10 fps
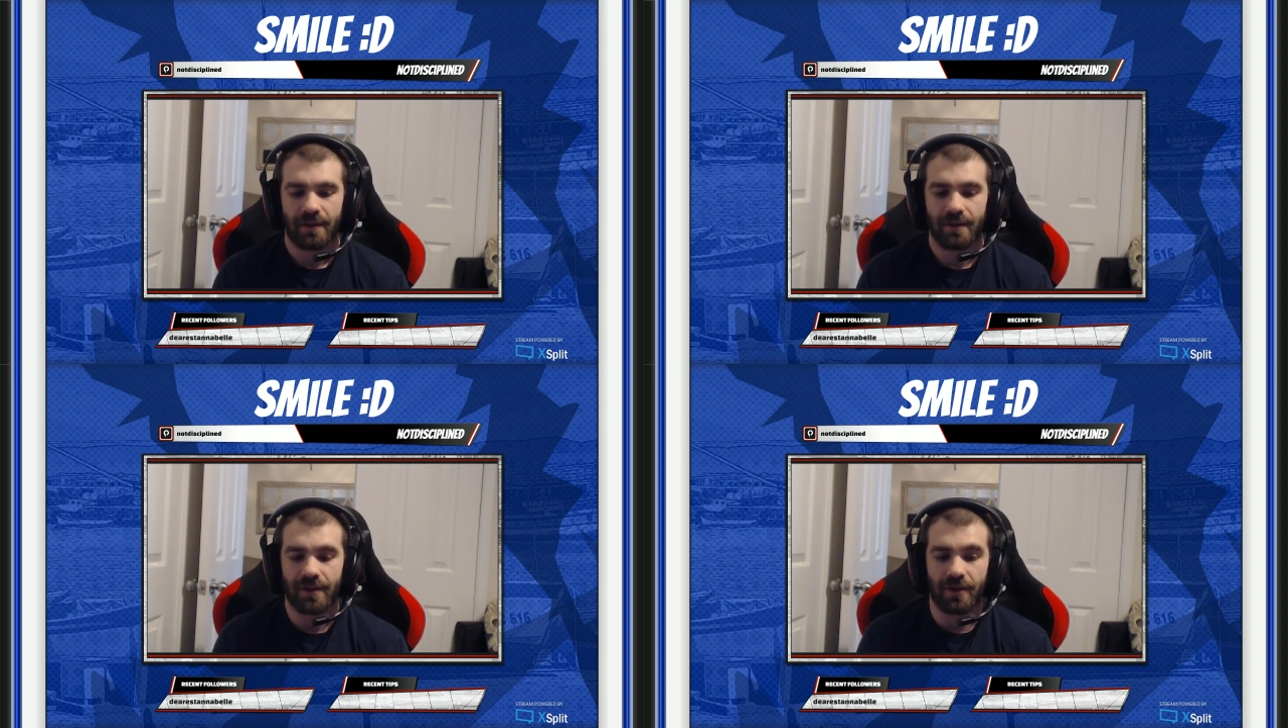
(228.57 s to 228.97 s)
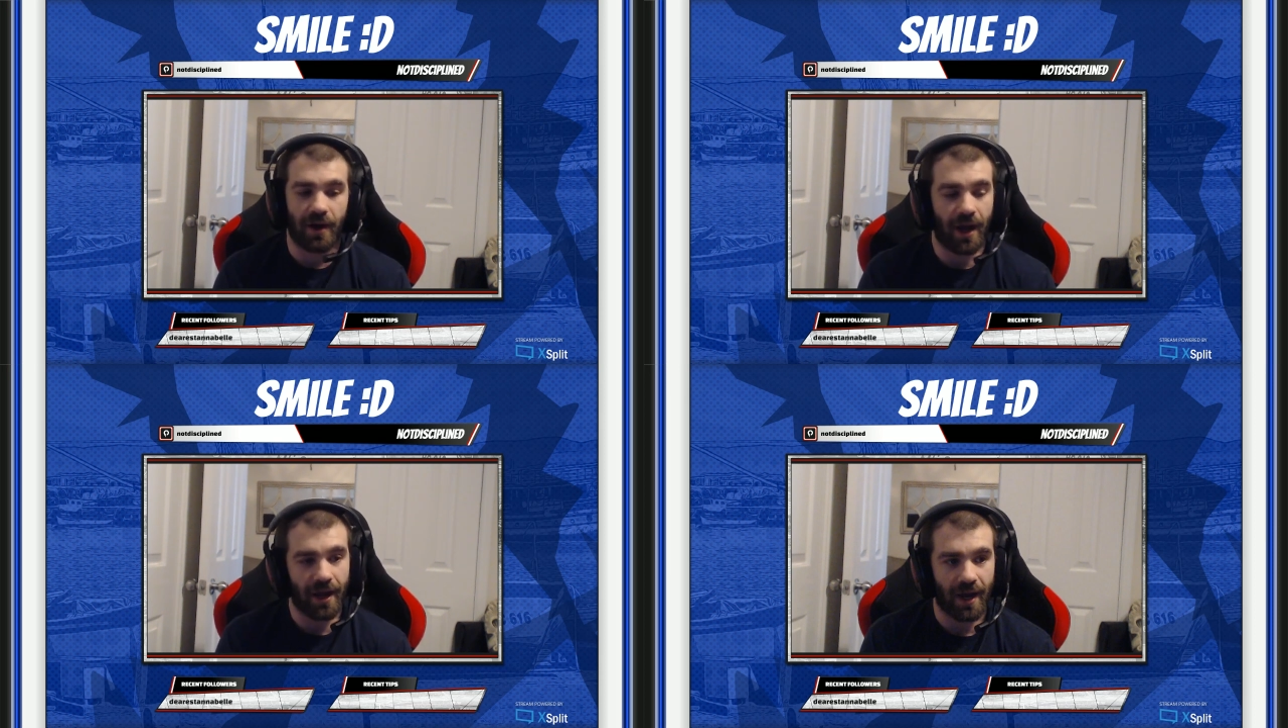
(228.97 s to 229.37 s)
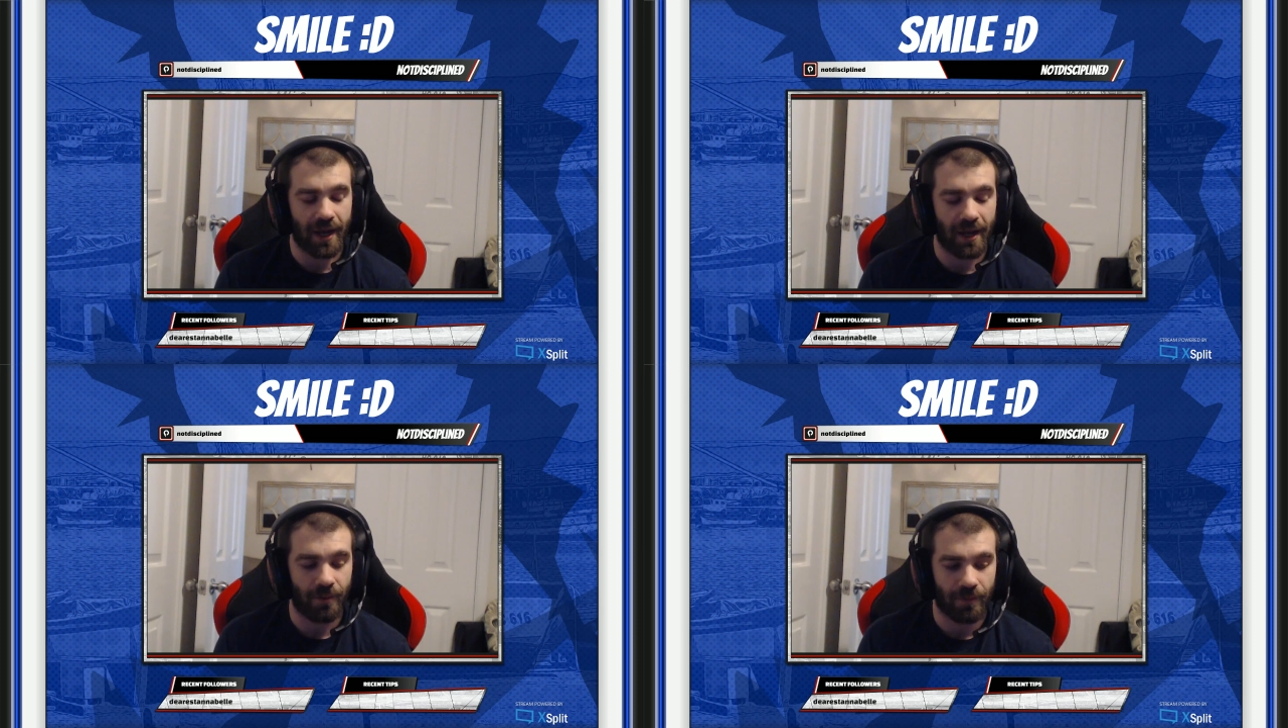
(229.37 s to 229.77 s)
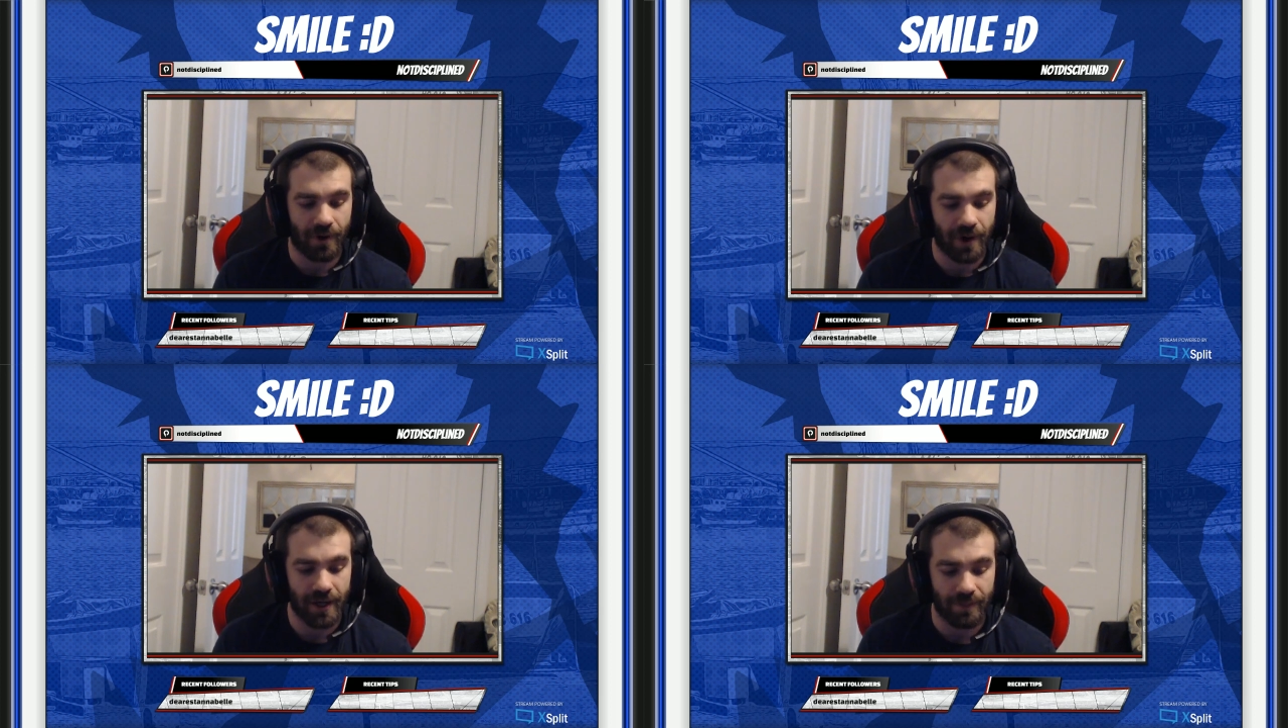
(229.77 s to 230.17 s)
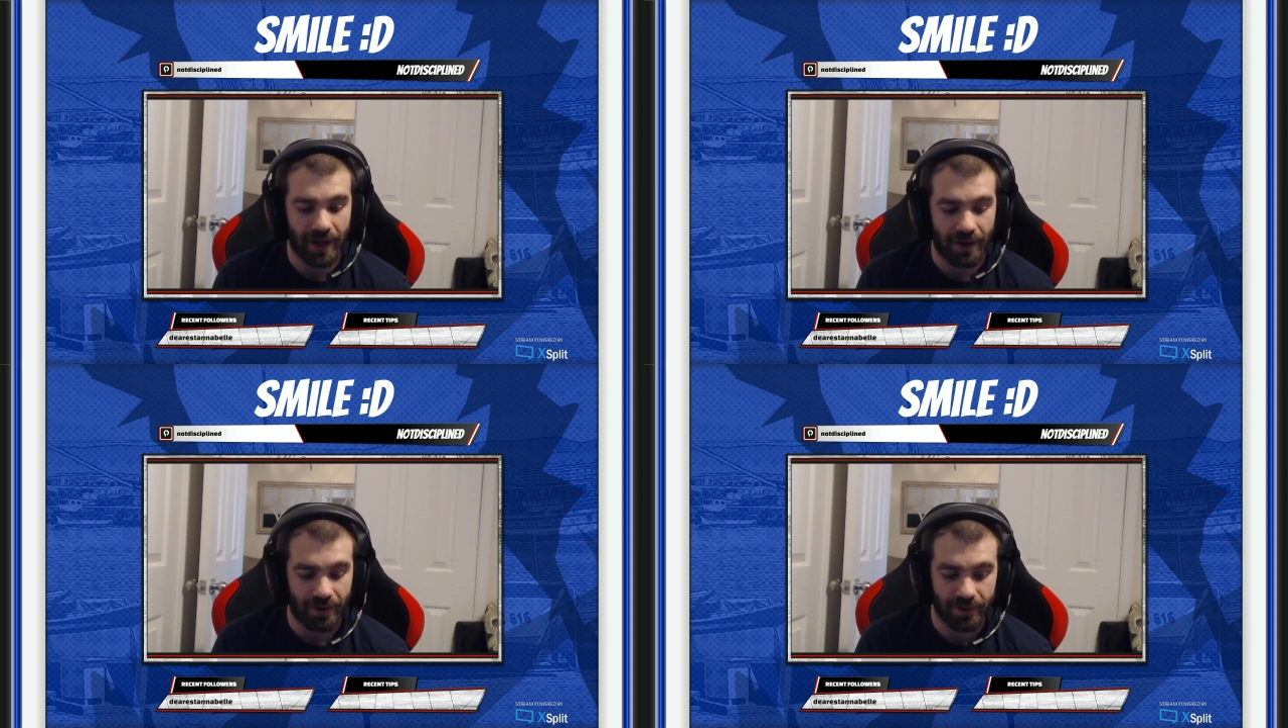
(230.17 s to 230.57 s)
am worried
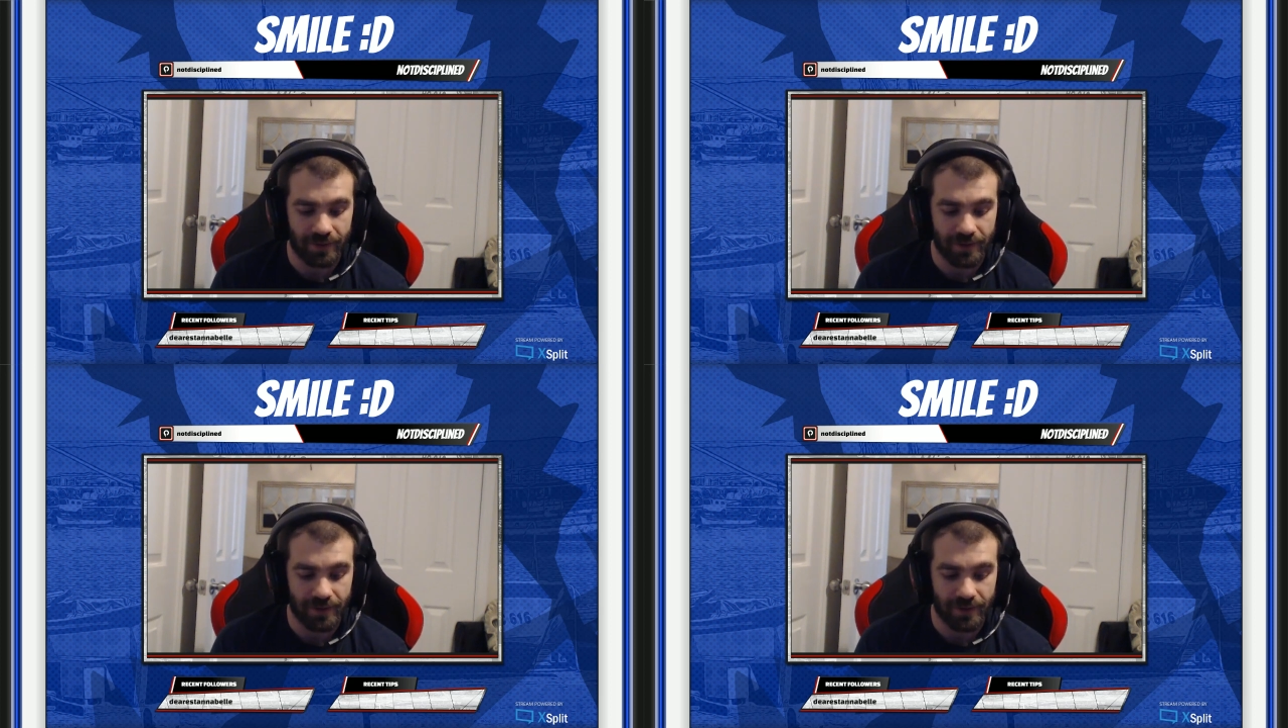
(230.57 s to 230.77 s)
about,